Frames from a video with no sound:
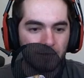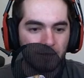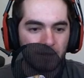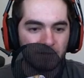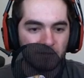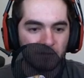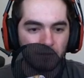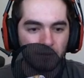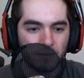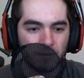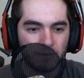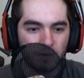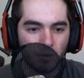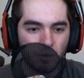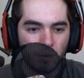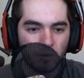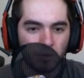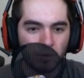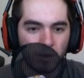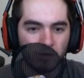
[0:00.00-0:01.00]
phaser,
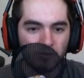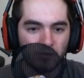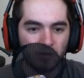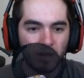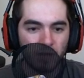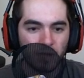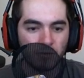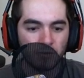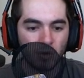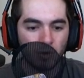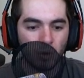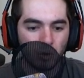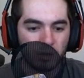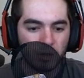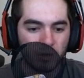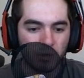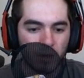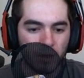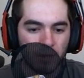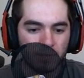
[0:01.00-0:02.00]
51 range damage.
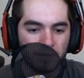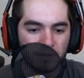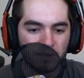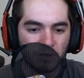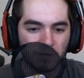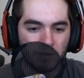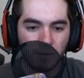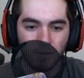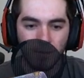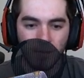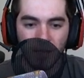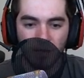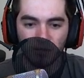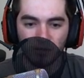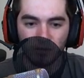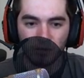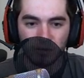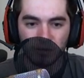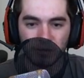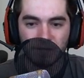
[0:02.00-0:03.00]
Holy crap, this could be magical.